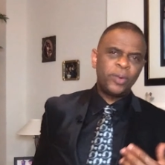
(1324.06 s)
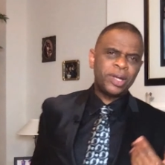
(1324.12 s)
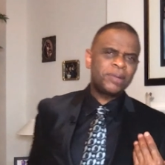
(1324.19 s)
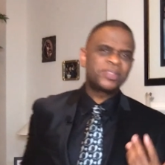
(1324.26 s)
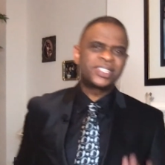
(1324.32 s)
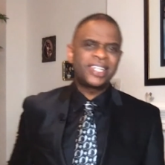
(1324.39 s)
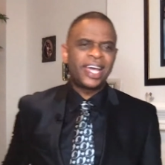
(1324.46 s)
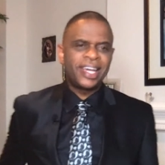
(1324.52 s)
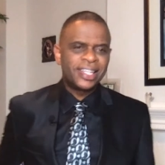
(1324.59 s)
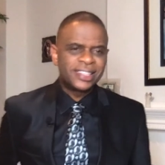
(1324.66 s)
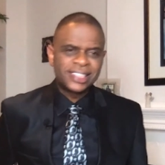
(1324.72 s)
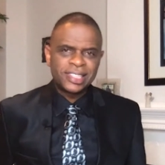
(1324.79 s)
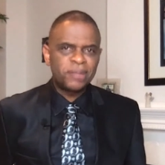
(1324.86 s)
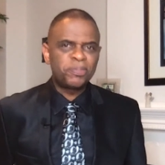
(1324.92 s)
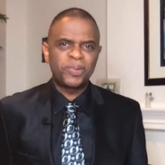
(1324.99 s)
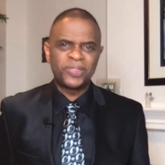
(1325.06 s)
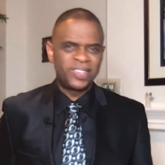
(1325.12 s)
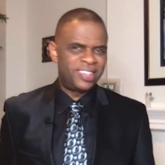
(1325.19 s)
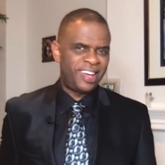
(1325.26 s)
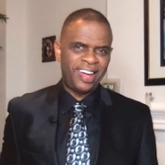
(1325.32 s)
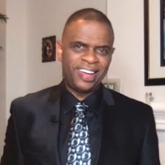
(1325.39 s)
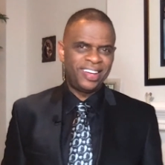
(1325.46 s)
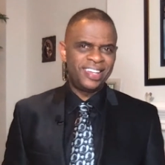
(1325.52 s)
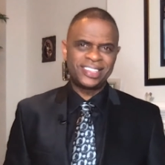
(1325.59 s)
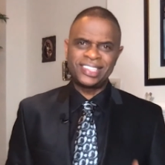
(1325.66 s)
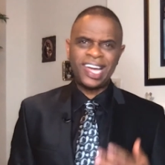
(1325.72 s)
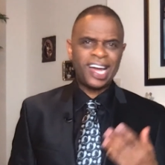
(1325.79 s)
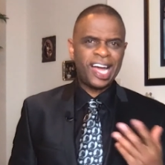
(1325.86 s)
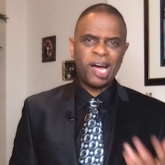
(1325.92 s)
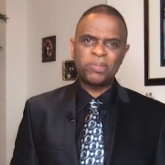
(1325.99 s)
I'm saying is simple today. It's
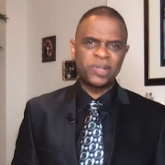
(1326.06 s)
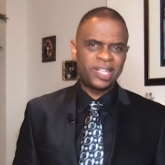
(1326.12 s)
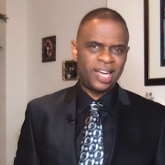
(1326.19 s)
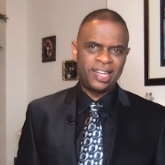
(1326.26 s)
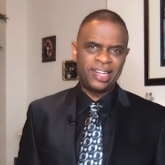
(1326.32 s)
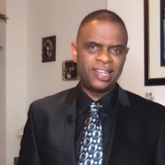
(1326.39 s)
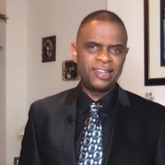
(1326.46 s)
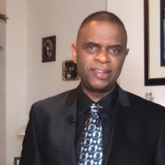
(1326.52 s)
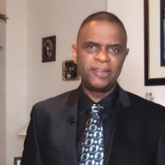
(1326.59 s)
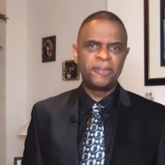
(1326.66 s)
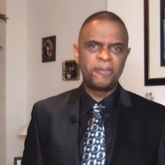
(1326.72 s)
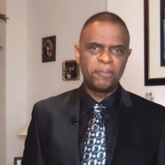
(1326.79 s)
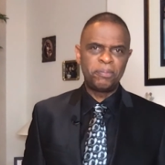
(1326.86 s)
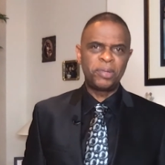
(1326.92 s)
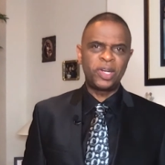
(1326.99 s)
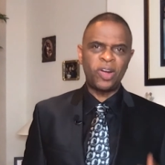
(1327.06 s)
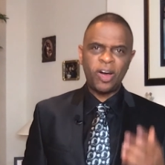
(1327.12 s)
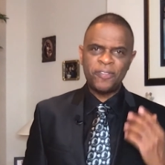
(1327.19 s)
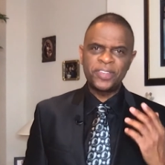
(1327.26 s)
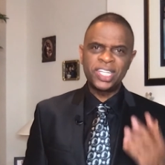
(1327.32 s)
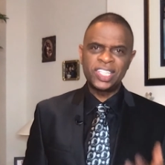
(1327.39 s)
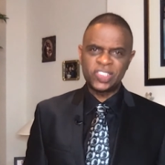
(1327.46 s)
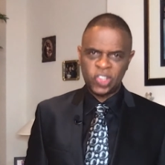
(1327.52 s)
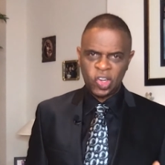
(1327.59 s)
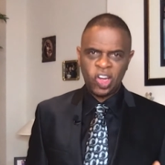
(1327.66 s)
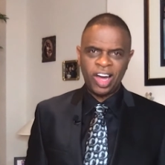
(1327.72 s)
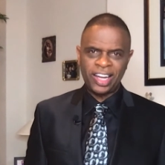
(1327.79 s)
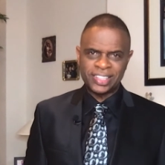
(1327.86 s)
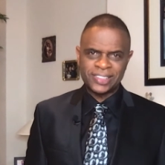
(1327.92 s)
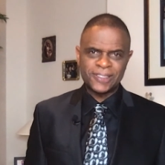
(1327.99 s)
not complicated, but it often gets
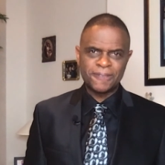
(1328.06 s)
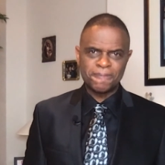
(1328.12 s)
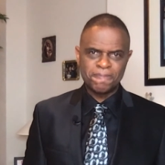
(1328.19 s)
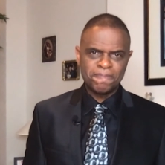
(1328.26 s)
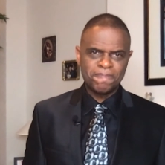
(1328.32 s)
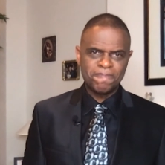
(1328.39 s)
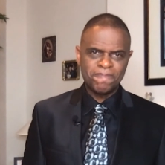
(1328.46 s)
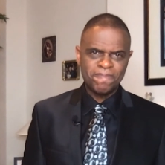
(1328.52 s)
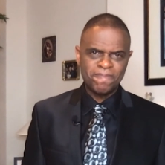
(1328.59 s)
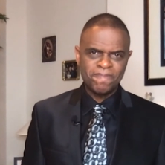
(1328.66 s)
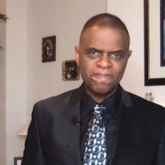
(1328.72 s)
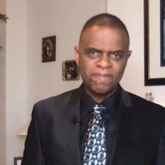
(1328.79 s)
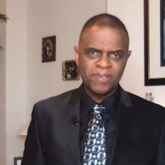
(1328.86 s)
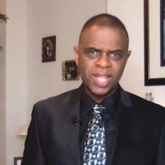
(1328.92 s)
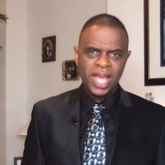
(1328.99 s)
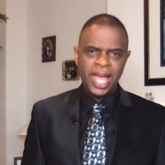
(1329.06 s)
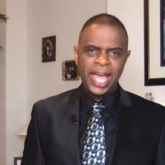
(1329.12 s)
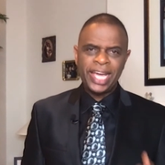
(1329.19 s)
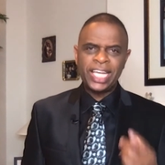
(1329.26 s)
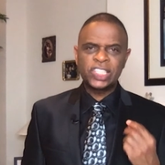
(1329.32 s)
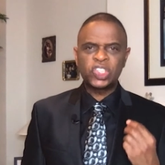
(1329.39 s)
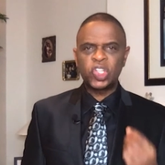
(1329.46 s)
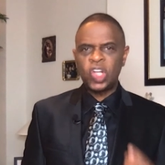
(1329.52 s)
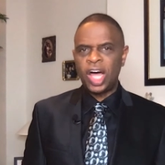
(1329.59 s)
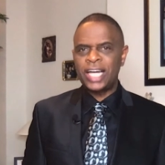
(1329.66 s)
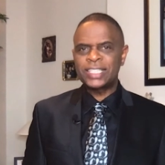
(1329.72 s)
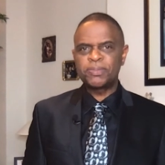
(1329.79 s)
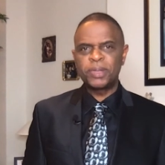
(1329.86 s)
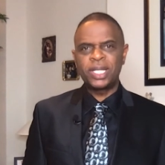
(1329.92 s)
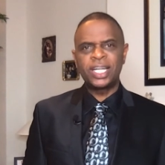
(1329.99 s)
lost. It gets
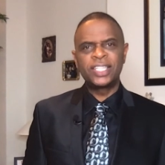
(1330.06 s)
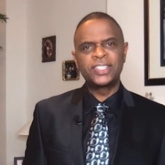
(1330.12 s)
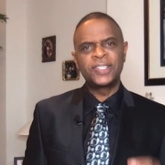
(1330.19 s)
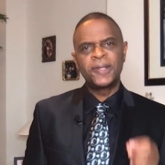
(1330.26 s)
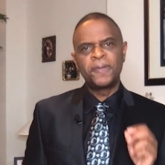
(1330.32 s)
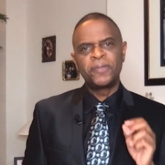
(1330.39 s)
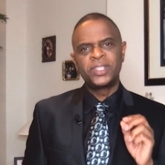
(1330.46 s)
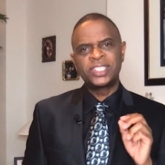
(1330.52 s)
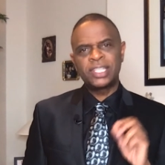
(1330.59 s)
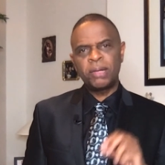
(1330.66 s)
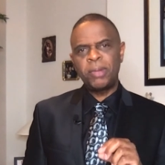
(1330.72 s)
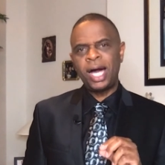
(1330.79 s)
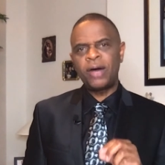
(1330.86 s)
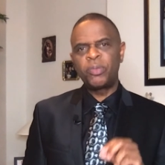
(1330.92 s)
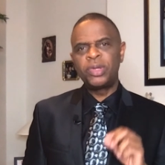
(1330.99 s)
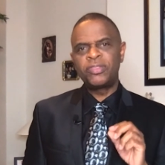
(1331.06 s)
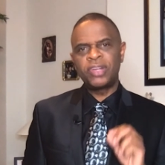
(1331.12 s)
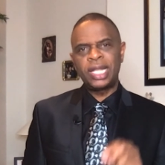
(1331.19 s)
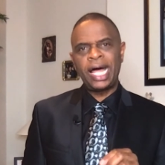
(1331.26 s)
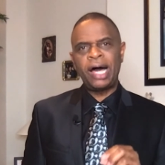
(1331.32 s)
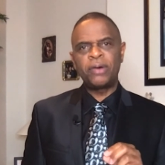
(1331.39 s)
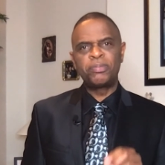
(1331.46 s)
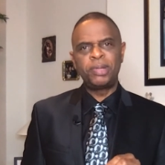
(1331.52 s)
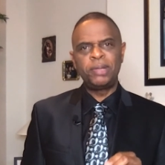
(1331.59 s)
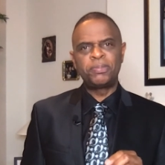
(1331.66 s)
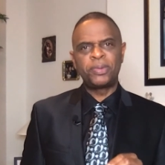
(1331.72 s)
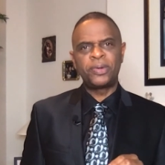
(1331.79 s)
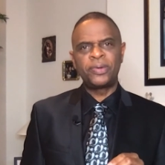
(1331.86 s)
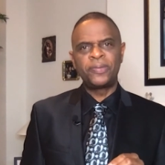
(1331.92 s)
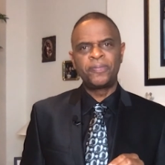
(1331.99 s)
lost because somehow we've allowed
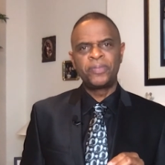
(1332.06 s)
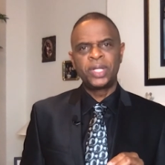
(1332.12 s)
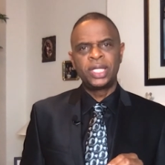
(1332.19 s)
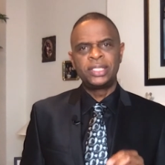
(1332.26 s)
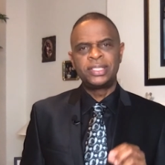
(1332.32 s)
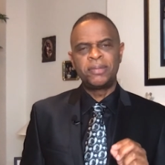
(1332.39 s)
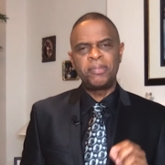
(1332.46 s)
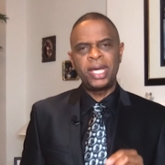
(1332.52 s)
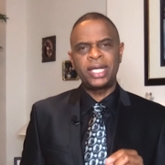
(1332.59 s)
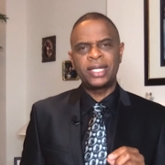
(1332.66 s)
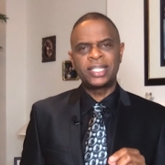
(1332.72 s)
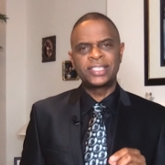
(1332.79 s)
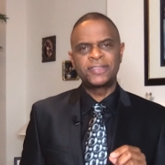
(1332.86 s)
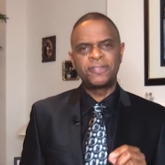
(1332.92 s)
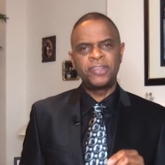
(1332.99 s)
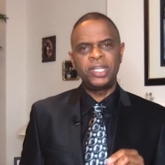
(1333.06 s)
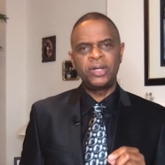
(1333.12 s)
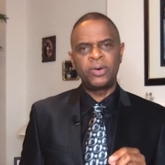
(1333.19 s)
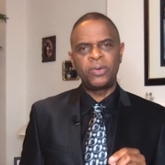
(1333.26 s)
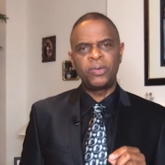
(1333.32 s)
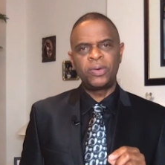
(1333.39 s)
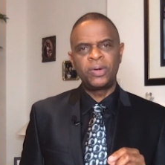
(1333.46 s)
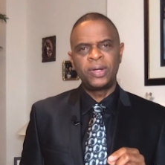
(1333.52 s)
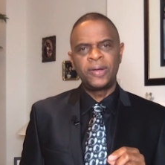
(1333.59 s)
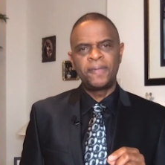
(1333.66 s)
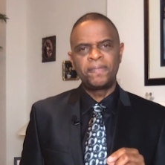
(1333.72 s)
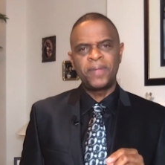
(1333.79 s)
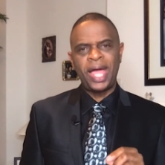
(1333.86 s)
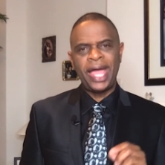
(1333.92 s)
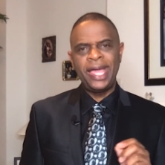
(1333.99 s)
people to make us feel
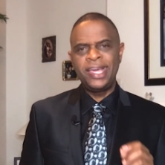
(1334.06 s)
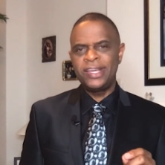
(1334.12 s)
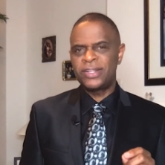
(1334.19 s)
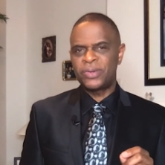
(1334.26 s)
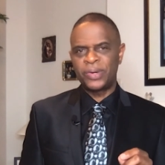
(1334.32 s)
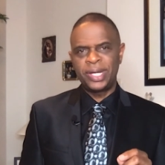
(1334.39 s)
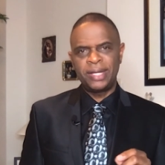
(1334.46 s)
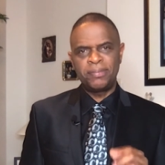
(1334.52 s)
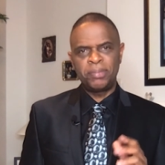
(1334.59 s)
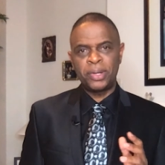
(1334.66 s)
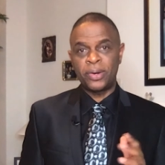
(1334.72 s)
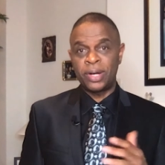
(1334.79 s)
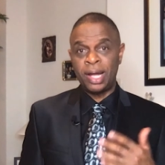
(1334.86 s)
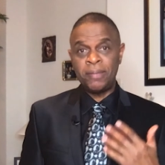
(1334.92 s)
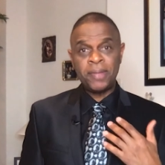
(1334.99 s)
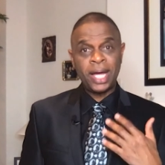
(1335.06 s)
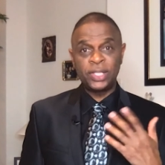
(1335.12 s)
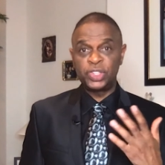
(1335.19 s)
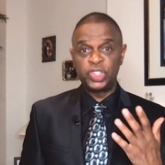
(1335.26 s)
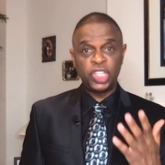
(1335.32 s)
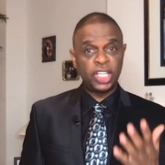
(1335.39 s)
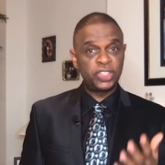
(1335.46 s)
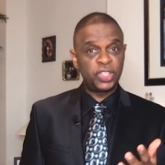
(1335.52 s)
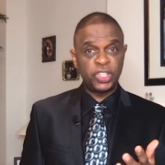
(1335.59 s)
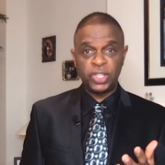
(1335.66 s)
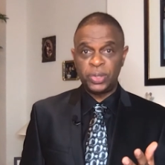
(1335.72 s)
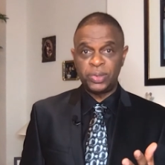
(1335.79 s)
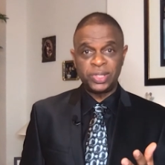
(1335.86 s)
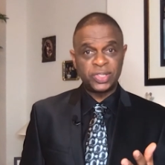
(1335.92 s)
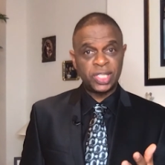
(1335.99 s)
angry and bitter. And I'm not judging
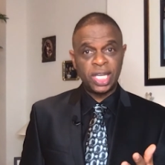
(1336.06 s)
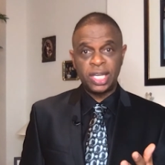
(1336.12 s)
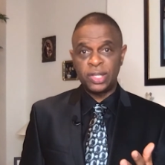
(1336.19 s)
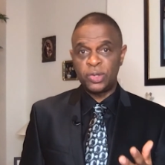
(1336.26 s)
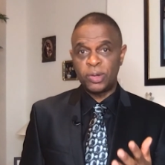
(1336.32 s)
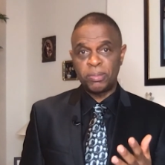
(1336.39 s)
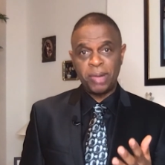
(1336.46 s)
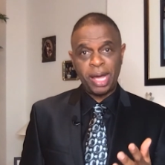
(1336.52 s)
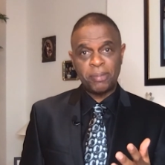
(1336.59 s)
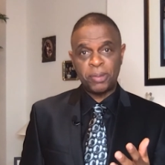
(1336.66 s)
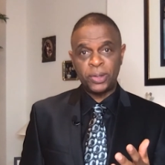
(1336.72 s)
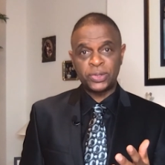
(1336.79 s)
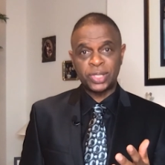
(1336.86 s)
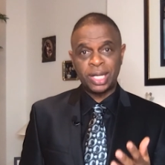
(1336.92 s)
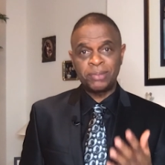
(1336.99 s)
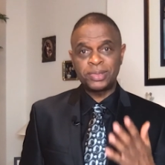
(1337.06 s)
you and saying you're a bad person.